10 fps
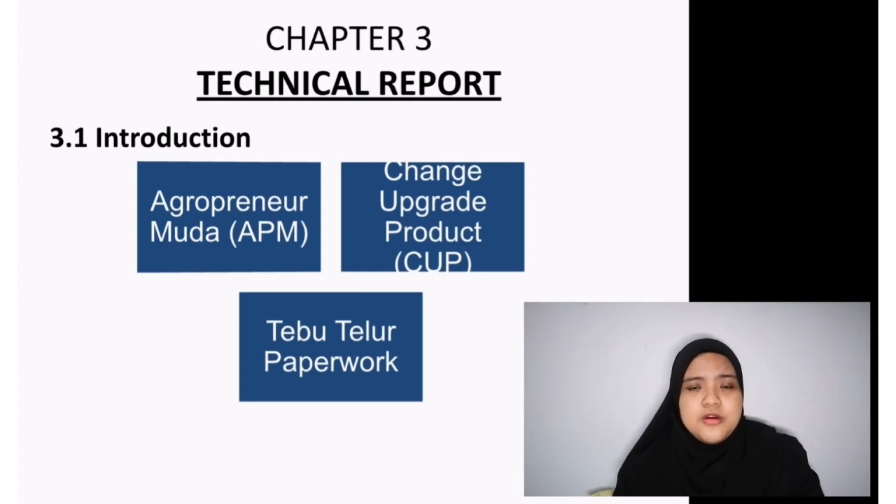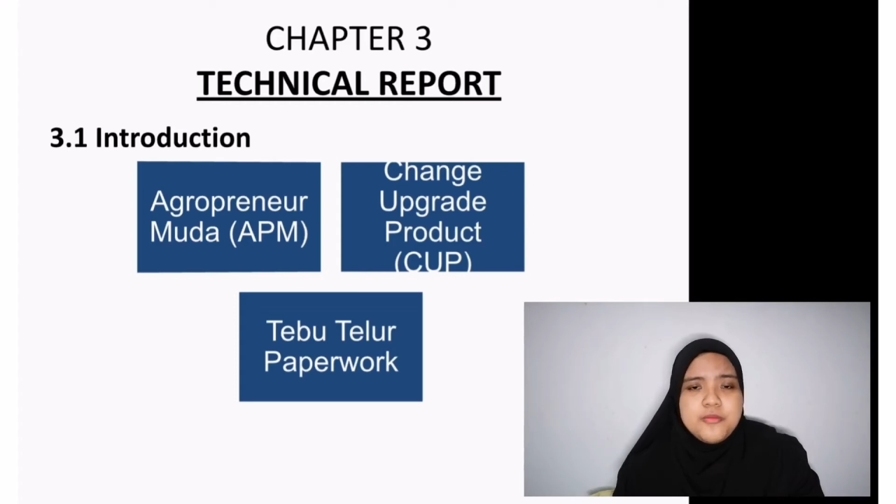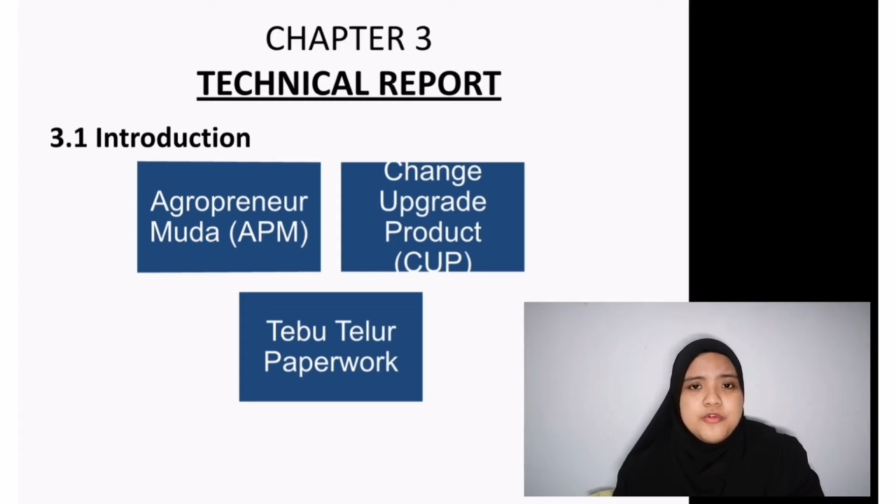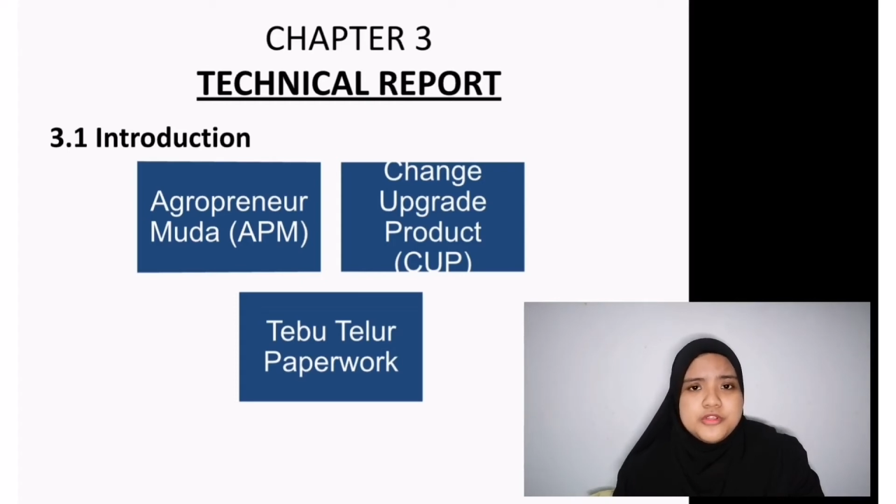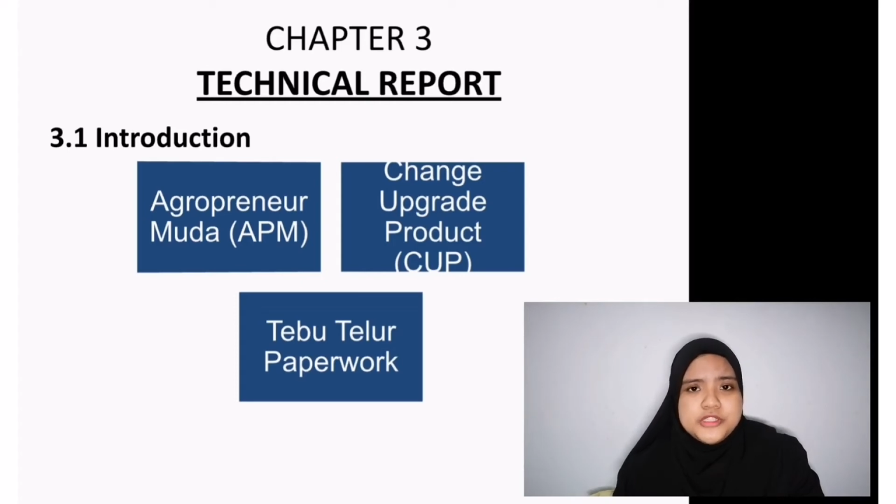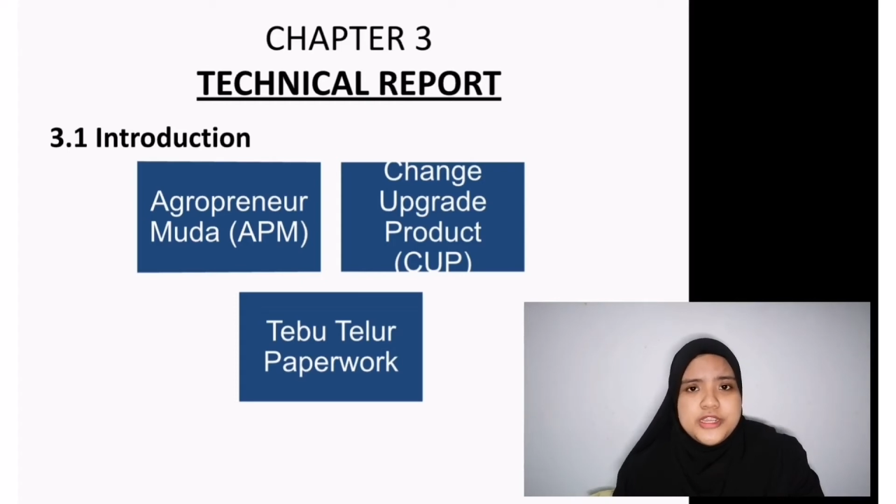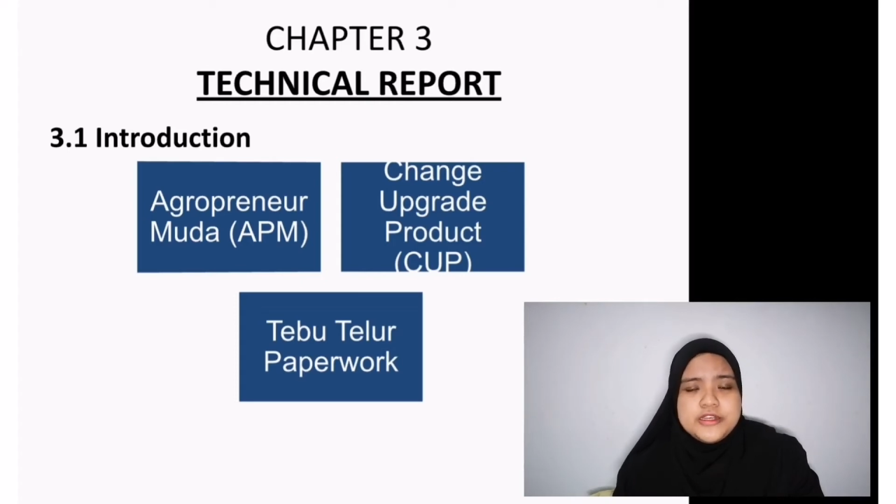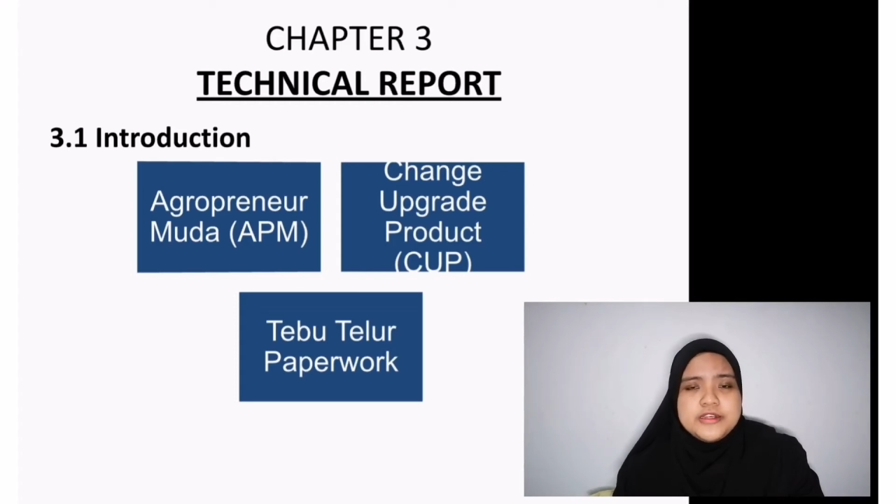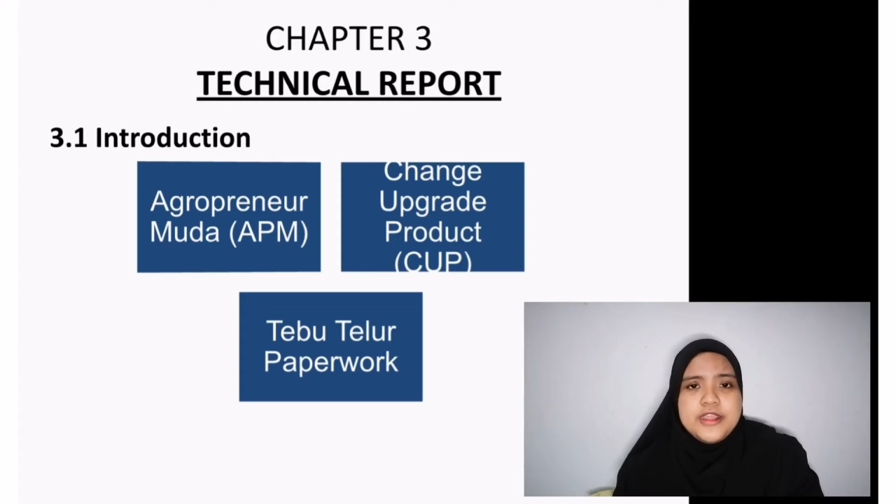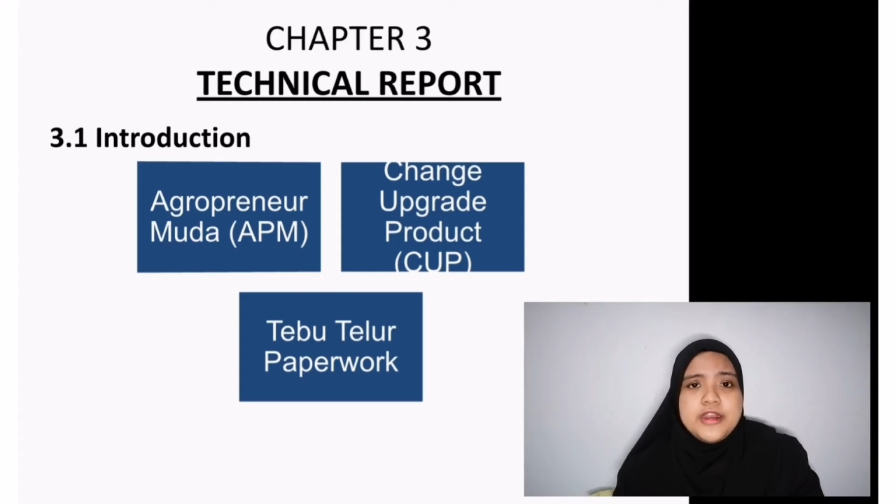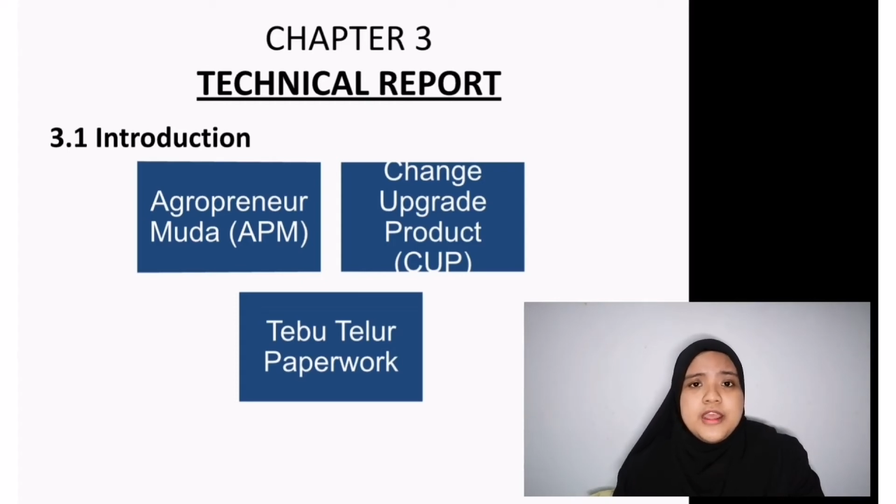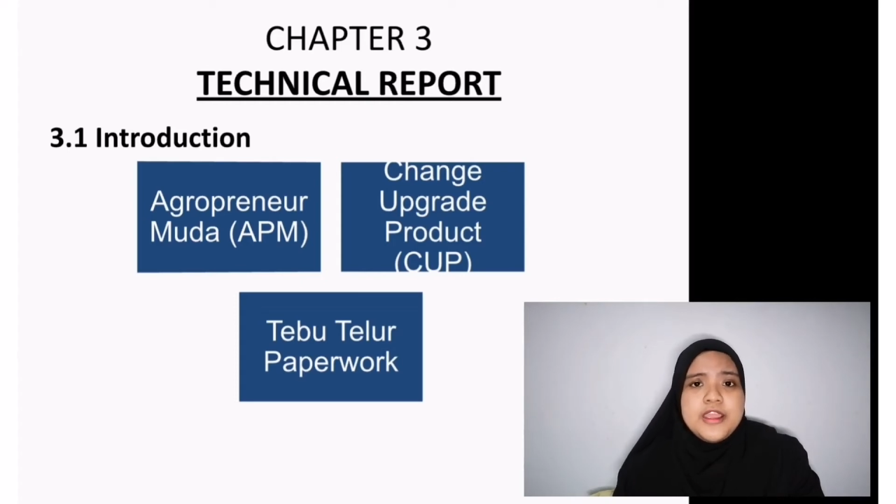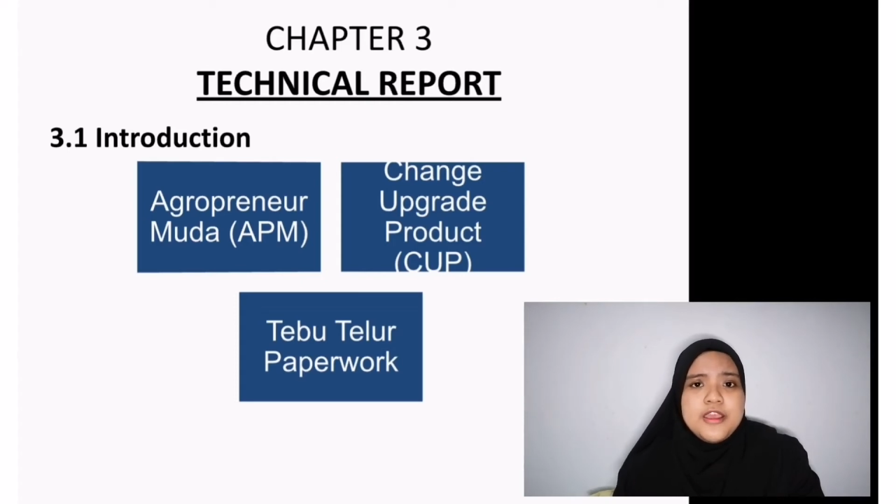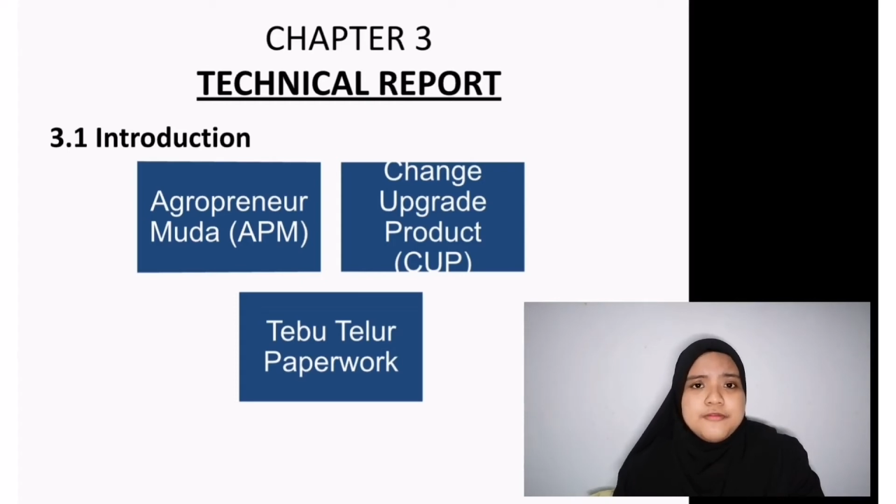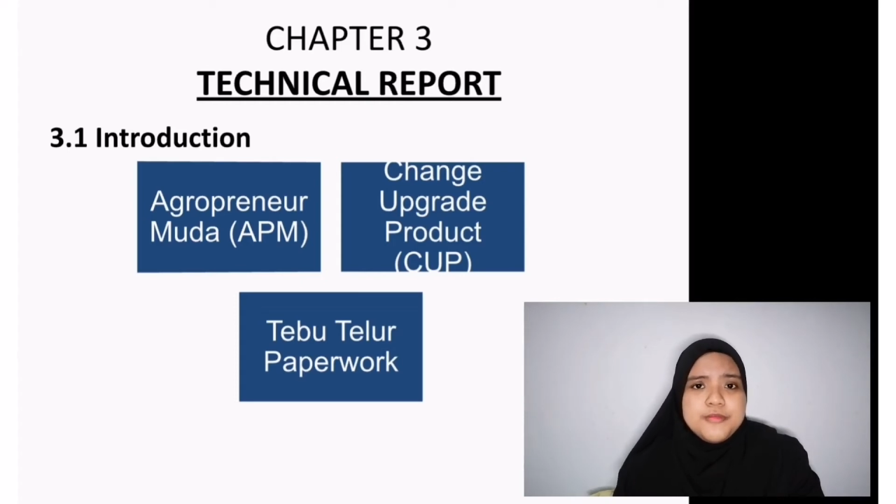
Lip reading: or project that I have